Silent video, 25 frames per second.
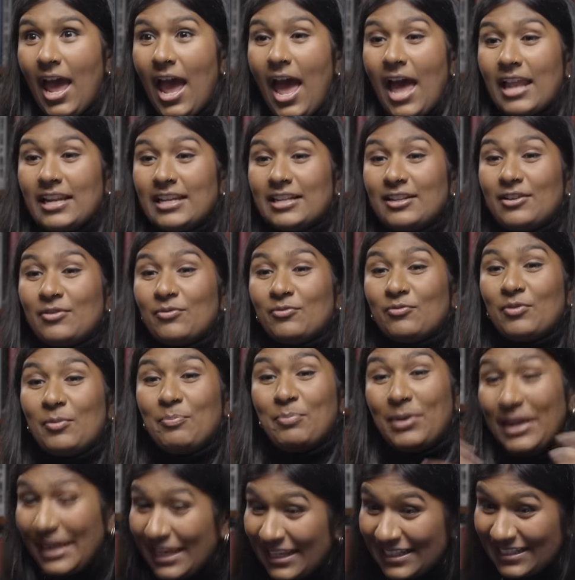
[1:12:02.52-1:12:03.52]
and
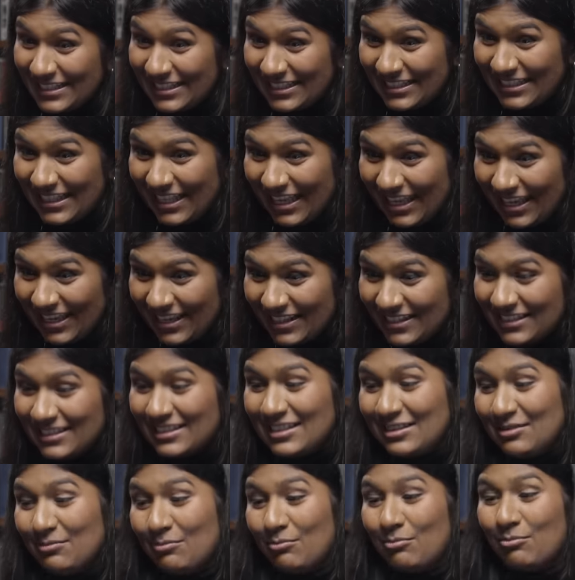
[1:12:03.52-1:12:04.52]
repeats
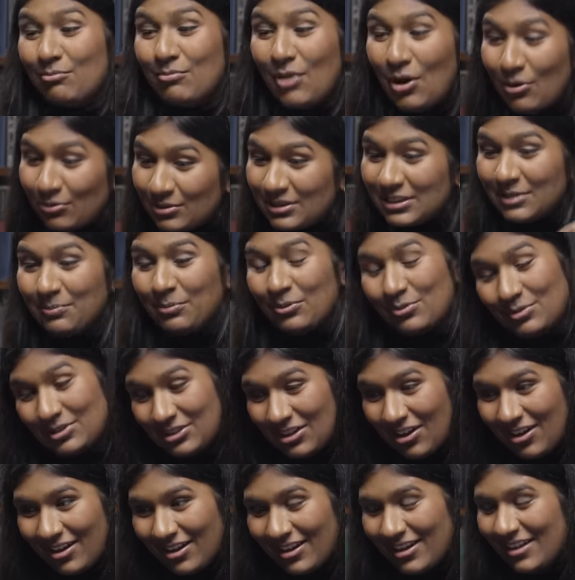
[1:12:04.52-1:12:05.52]
this multiple
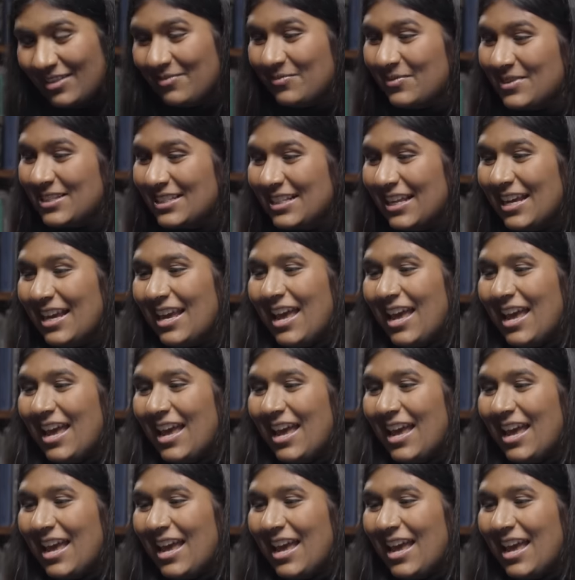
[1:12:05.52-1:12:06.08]
times.